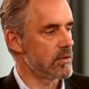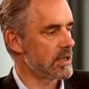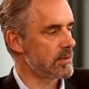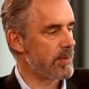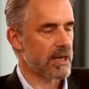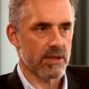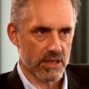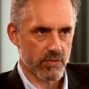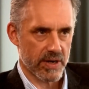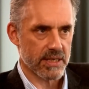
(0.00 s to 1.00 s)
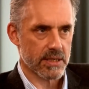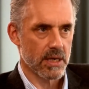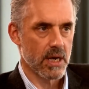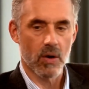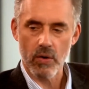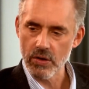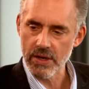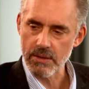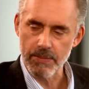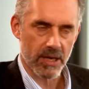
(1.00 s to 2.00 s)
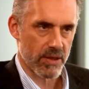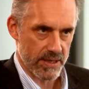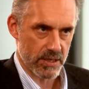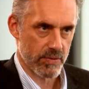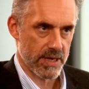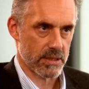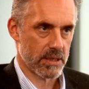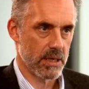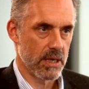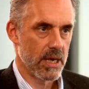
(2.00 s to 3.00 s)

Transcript: You get to pick this risk or you get to pick this risk.